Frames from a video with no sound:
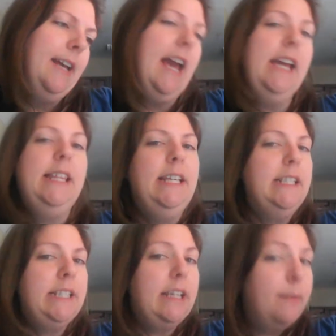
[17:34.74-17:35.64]
I think
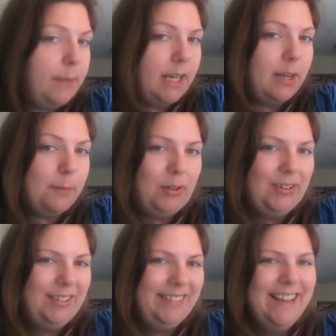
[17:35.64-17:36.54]
it's
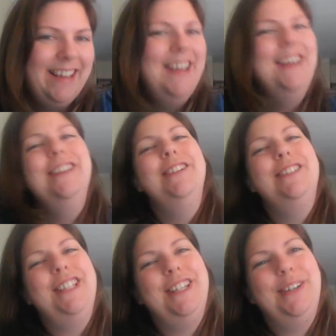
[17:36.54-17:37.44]
commendable
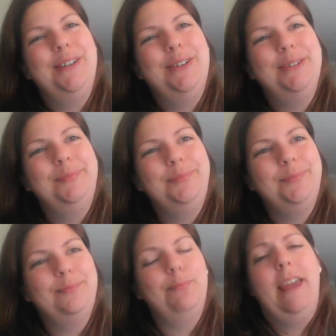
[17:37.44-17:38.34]
to
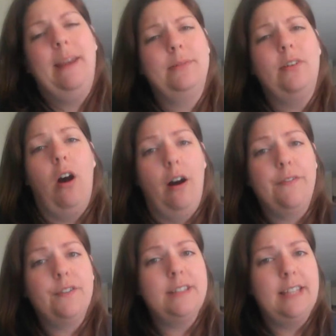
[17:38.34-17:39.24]
be able to
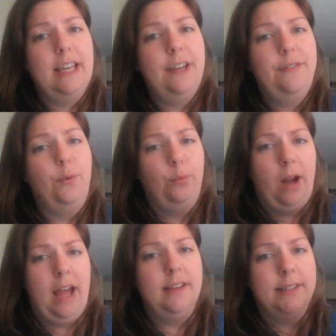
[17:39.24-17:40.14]
offer the safe
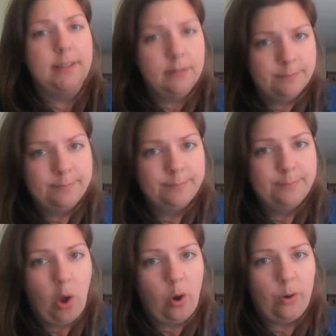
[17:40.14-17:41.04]
rides
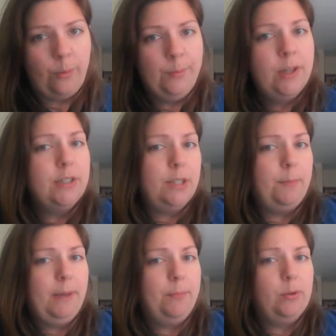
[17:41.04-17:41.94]
home to
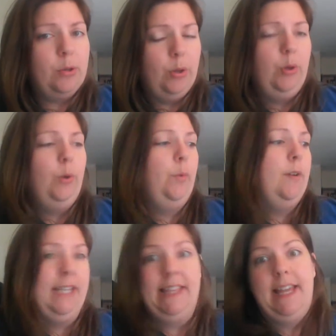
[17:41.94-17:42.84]
people who
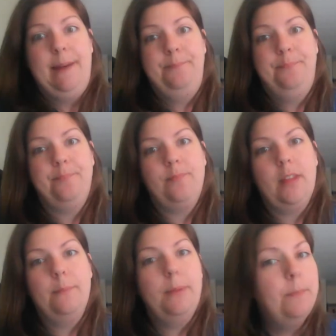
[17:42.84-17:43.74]
need them,
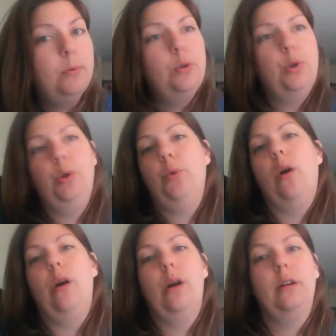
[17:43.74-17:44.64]
people who
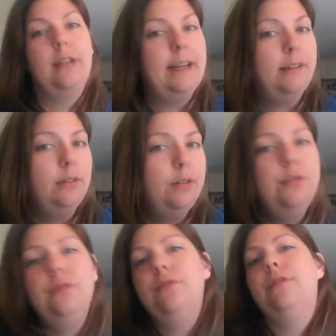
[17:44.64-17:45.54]
are letting
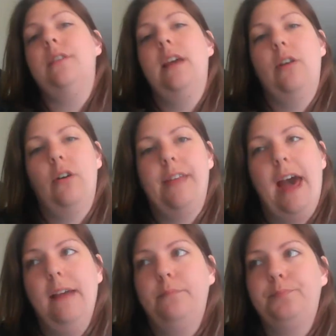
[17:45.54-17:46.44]
loose and all
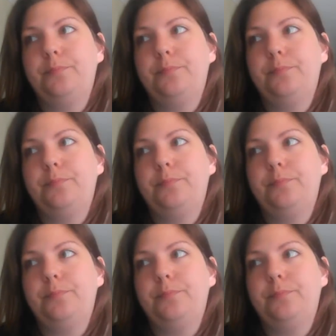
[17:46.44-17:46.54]
that.